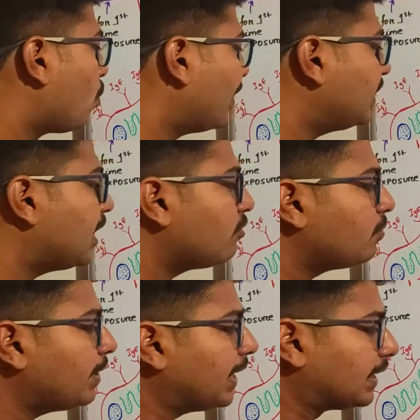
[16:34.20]
when there
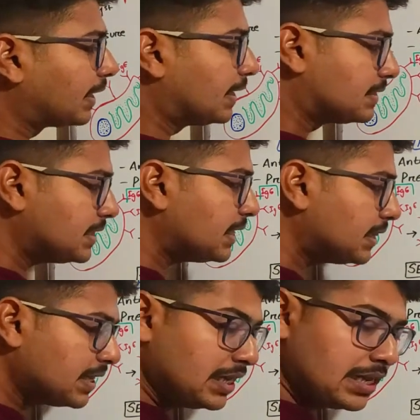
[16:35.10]
will be increasing
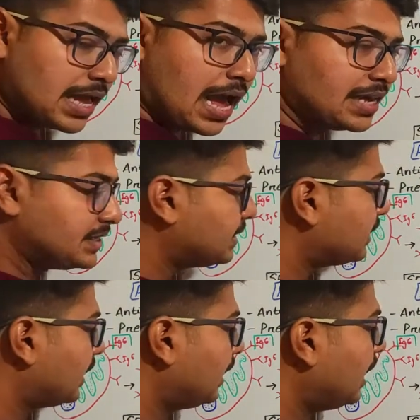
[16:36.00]
in the
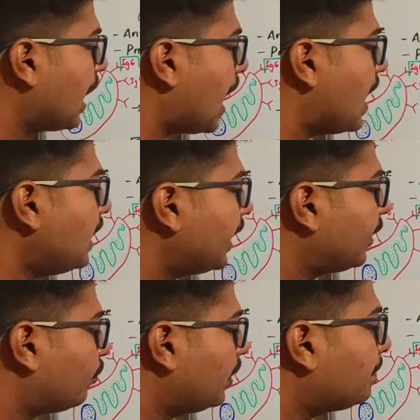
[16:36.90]
IgE and
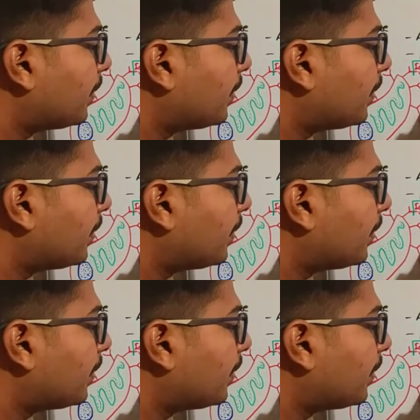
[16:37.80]
it will